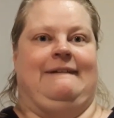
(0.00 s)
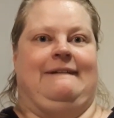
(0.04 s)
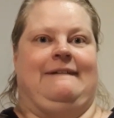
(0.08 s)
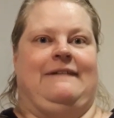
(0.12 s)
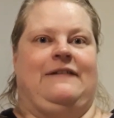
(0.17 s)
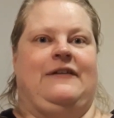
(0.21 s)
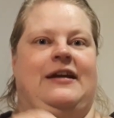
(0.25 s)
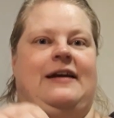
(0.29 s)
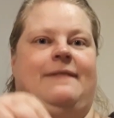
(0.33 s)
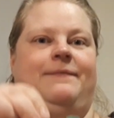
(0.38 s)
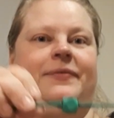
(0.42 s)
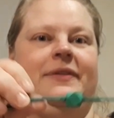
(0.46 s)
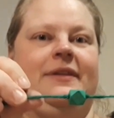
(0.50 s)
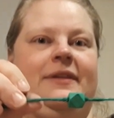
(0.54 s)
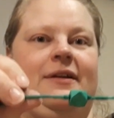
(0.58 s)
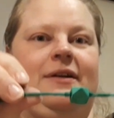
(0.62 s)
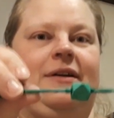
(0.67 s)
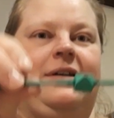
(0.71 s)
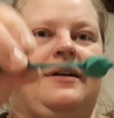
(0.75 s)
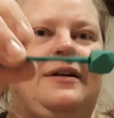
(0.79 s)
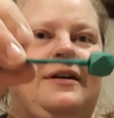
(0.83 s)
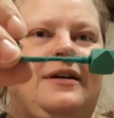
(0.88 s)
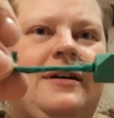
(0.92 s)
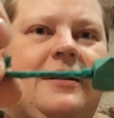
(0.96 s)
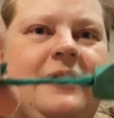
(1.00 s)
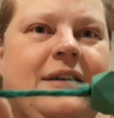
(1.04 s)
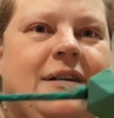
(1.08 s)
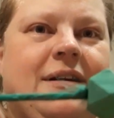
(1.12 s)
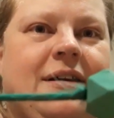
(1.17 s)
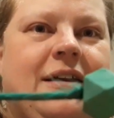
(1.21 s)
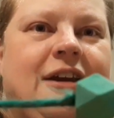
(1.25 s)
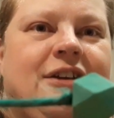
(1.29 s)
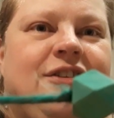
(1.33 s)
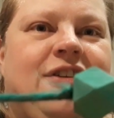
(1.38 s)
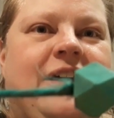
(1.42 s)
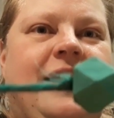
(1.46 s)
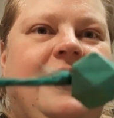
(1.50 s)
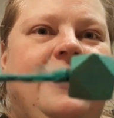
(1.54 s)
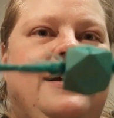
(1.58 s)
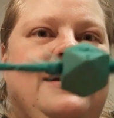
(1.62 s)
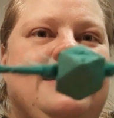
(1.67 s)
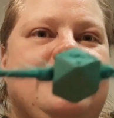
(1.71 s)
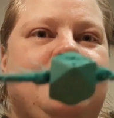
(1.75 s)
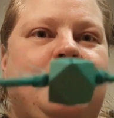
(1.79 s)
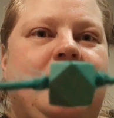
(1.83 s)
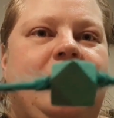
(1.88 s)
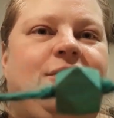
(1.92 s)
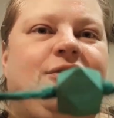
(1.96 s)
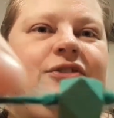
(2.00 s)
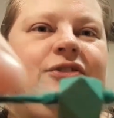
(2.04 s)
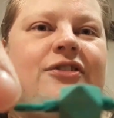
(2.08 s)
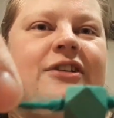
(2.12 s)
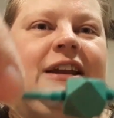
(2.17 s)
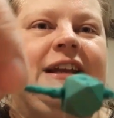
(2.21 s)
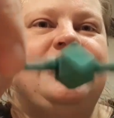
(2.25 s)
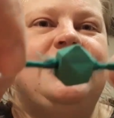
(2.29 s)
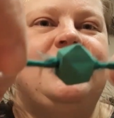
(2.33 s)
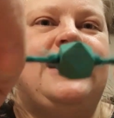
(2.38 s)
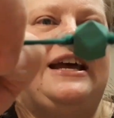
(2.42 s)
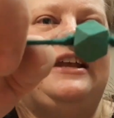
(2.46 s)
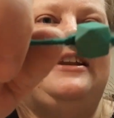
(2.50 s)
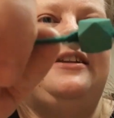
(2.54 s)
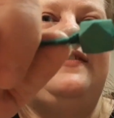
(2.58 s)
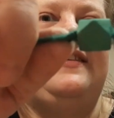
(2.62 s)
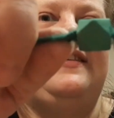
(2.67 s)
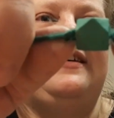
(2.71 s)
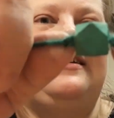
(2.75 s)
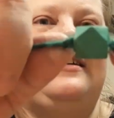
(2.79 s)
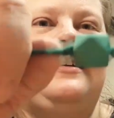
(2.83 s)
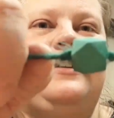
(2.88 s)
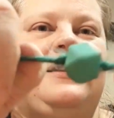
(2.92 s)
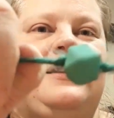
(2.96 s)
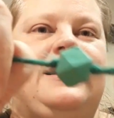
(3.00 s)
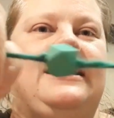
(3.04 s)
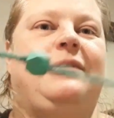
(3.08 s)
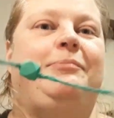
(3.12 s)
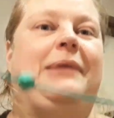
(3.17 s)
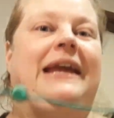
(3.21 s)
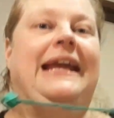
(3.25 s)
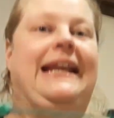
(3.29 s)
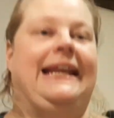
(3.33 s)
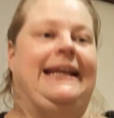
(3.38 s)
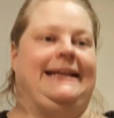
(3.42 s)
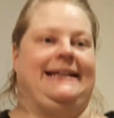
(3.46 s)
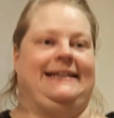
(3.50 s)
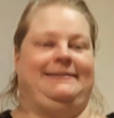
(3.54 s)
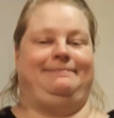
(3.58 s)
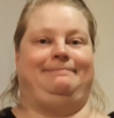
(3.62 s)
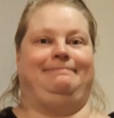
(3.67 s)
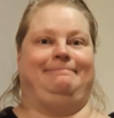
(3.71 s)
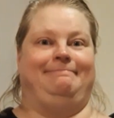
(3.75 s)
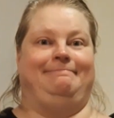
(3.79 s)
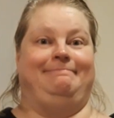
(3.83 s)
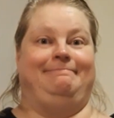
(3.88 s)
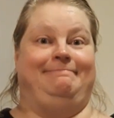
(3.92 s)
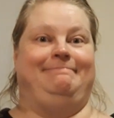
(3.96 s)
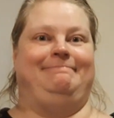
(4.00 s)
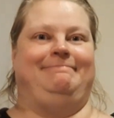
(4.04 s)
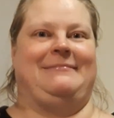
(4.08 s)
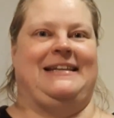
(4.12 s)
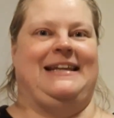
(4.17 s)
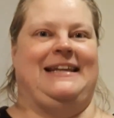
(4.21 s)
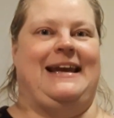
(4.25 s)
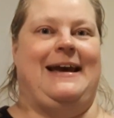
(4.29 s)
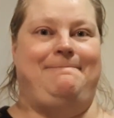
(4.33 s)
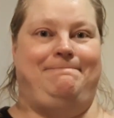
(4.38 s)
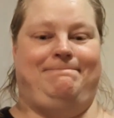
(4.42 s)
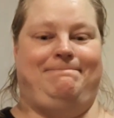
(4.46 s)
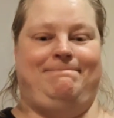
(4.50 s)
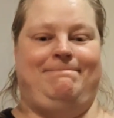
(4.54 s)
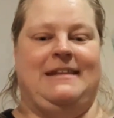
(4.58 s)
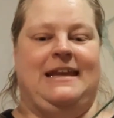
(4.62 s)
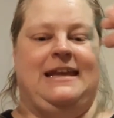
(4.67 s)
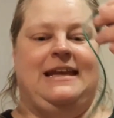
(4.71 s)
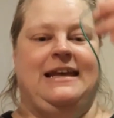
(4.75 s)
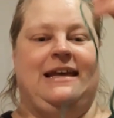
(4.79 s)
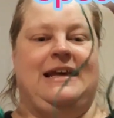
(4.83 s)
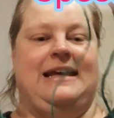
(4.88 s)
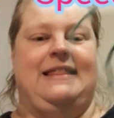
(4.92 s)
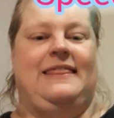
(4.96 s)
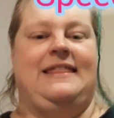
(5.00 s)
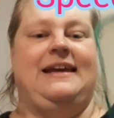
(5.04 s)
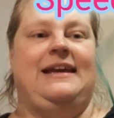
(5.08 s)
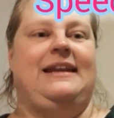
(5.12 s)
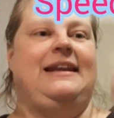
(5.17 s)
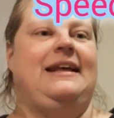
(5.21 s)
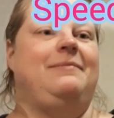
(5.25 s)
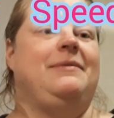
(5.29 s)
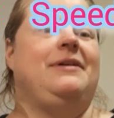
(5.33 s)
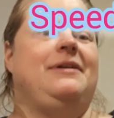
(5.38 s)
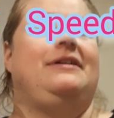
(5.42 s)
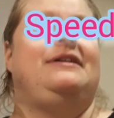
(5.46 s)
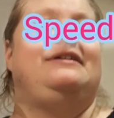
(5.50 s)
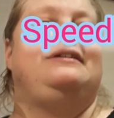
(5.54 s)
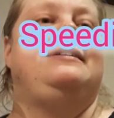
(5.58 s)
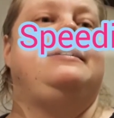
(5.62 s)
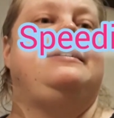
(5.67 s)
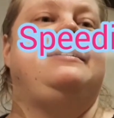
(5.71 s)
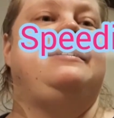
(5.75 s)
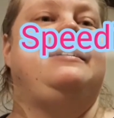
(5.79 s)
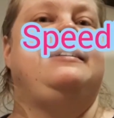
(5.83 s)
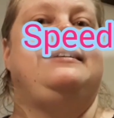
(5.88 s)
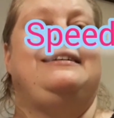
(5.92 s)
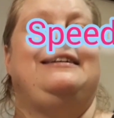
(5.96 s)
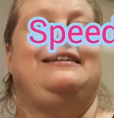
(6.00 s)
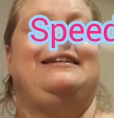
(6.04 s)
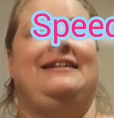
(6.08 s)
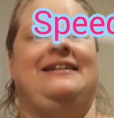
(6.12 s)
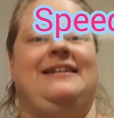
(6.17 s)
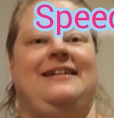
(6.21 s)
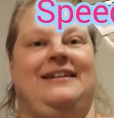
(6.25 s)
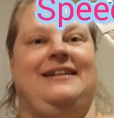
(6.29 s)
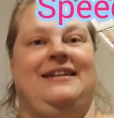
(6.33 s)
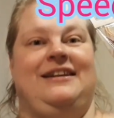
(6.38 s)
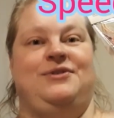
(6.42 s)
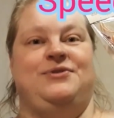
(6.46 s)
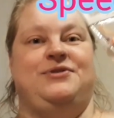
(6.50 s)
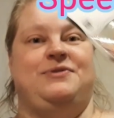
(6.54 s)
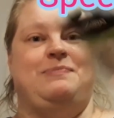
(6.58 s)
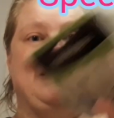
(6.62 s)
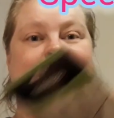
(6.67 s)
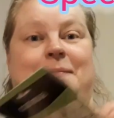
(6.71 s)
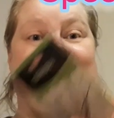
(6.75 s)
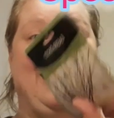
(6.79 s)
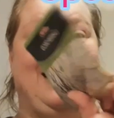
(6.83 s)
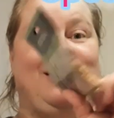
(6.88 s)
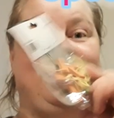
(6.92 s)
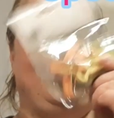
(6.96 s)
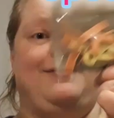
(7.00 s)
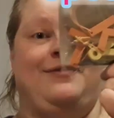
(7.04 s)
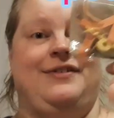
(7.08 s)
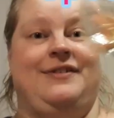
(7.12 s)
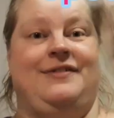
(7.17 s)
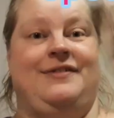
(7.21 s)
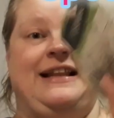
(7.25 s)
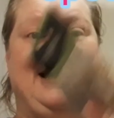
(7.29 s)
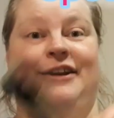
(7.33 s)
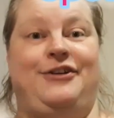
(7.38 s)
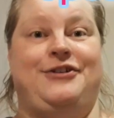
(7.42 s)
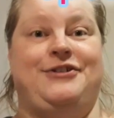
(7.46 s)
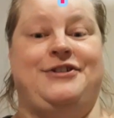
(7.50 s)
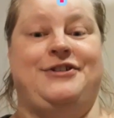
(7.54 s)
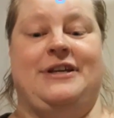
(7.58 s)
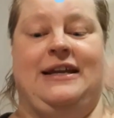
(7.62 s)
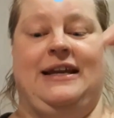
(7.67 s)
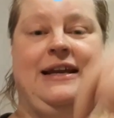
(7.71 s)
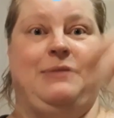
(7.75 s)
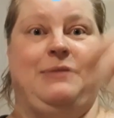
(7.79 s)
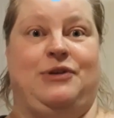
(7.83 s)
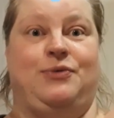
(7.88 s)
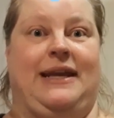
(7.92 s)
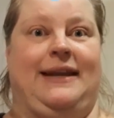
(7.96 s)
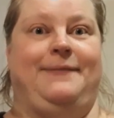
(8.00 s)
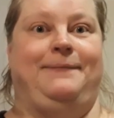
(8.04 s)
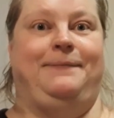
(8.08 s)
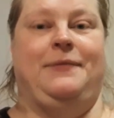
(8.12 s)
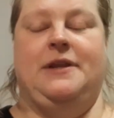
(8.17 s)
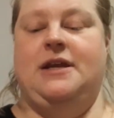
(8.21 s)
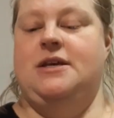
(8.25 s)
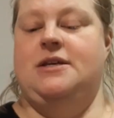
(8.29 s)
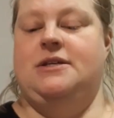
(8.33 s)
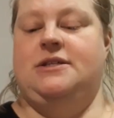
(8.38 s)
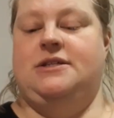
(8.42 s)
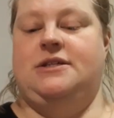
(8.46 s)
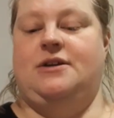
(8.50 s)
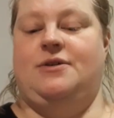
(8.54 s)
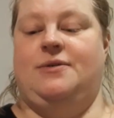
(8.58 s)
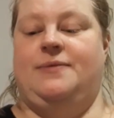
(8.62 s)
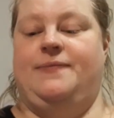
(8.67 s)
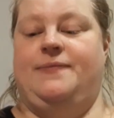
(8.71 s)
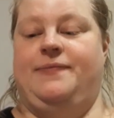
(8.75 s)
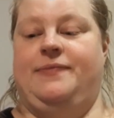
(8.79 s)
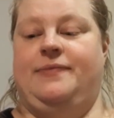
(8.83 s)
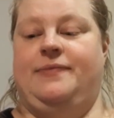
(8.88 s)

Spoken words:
So yeah, can you tell it's one knot on each end of the little bead? Yeah, and then I'm going to use my pack of letters in between. So